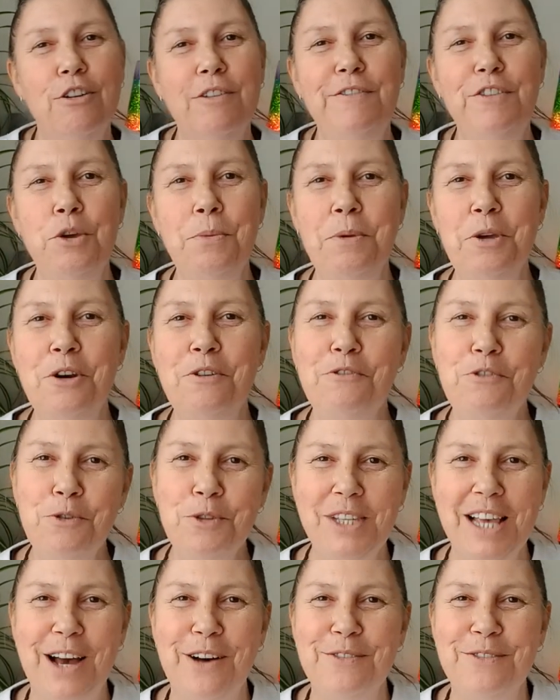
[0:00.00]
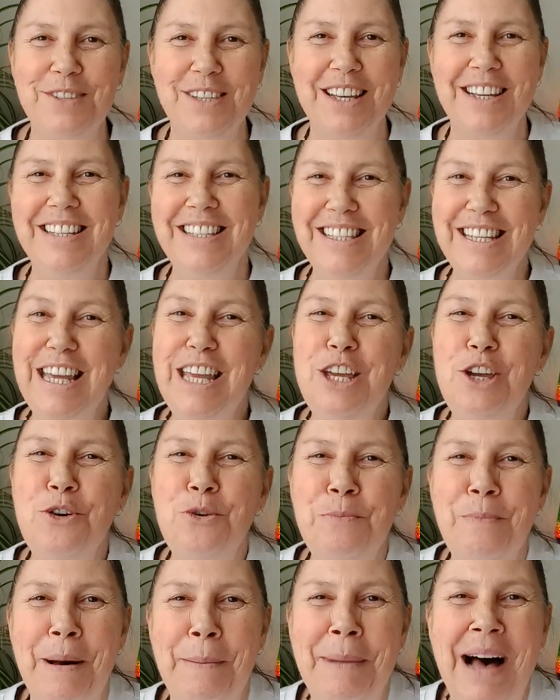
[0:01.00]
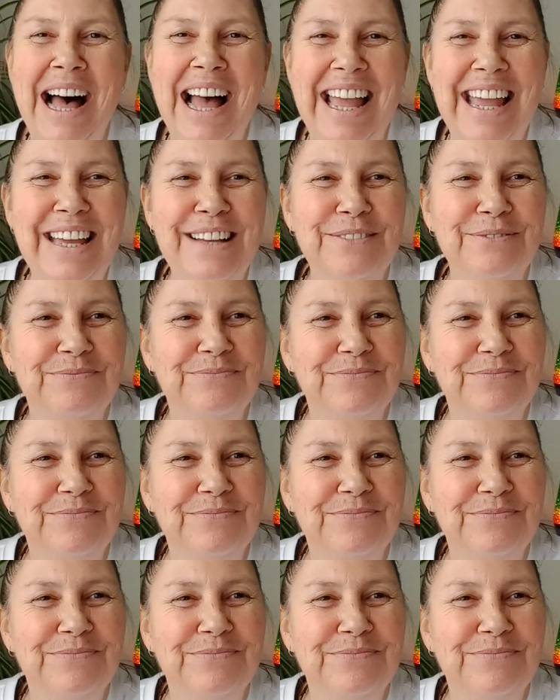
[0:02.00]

of your beautiful selves. See you. Bye-bye.